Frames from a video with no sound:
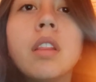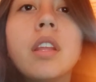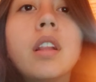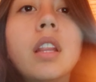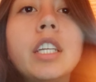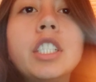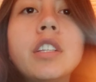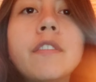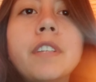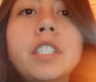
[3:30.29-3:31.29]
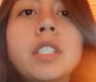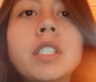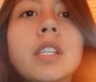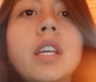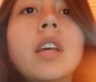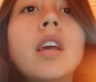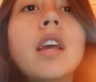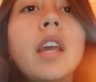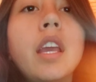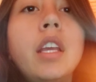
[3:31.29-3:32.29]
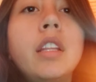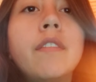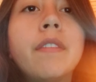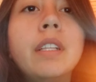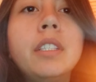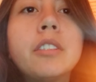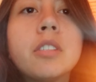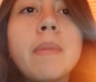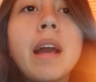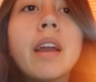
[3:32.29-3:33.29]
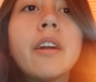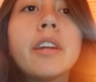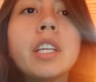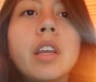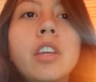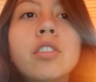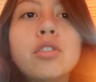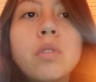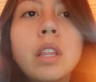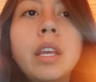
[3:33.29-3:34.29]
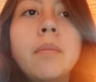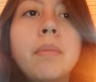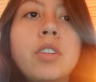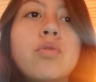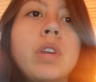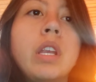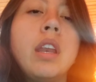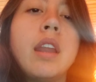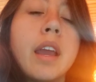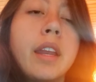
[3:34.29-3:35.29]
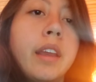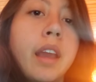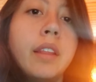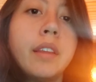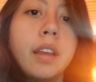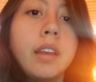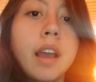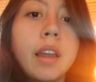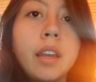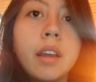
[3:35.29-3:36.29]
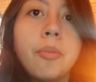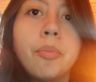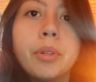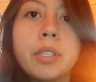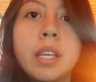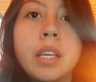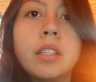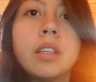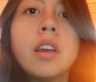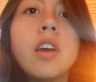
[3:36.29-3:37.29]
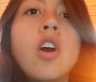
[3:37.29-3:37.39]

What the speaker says: The collection efficiency in the filters bag are usually between 98 and 99%.